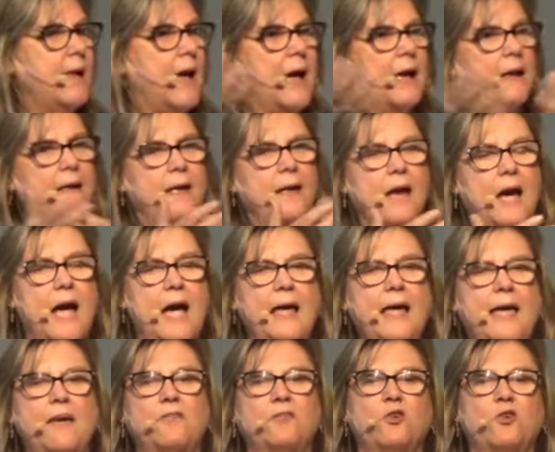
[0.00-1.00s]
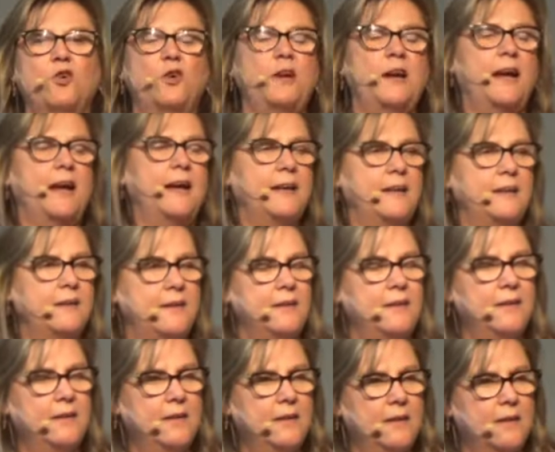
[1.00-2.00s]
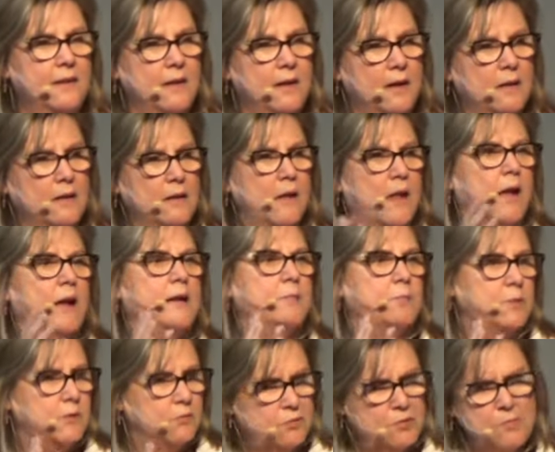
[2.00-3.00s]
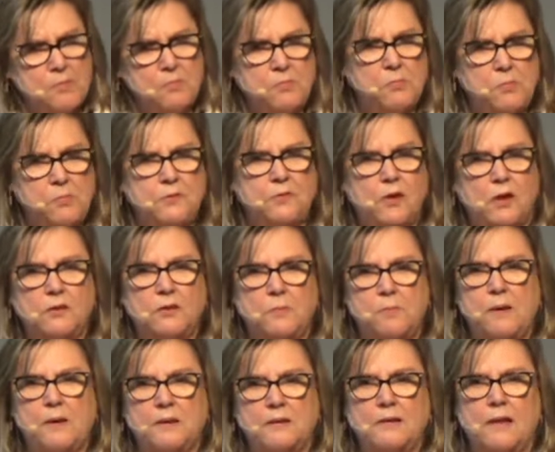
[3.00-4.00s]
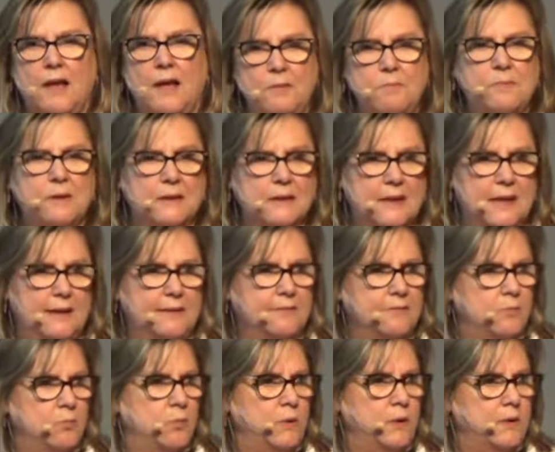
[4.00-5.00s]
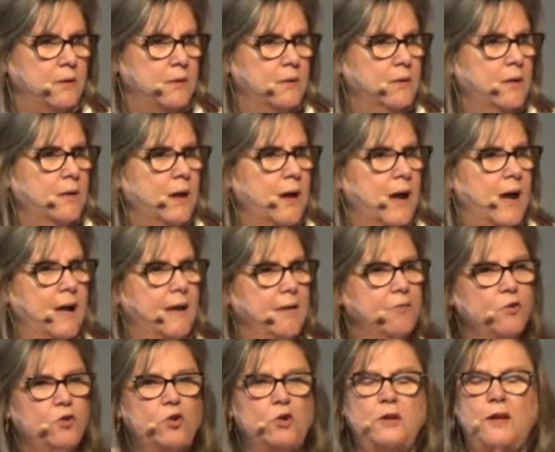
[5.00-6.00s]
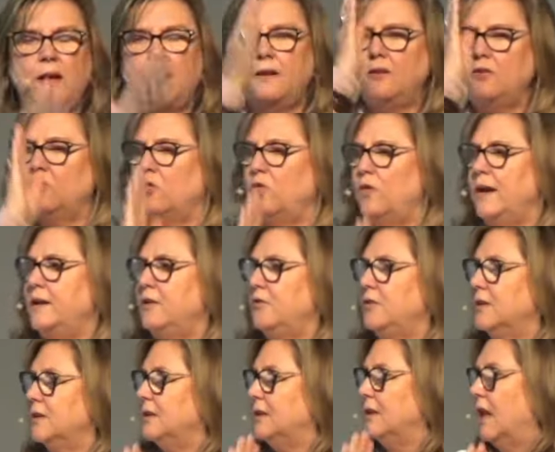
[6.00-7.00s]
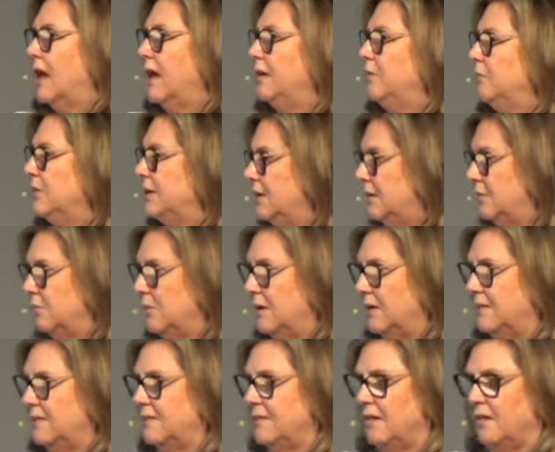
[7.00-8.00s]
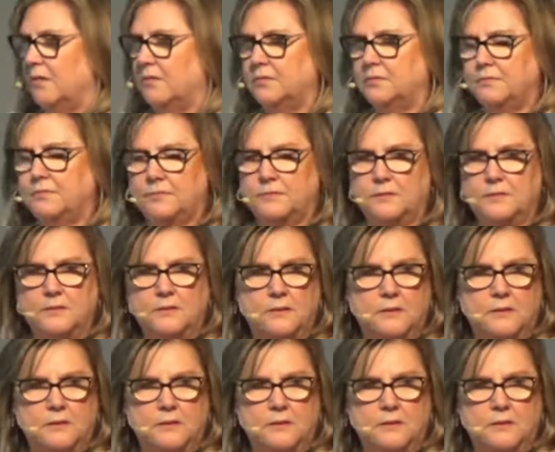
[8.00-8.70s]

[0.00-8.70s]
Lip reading: I have created alignment. Remember when we talked about alignment last week? I have created greater alignment in myself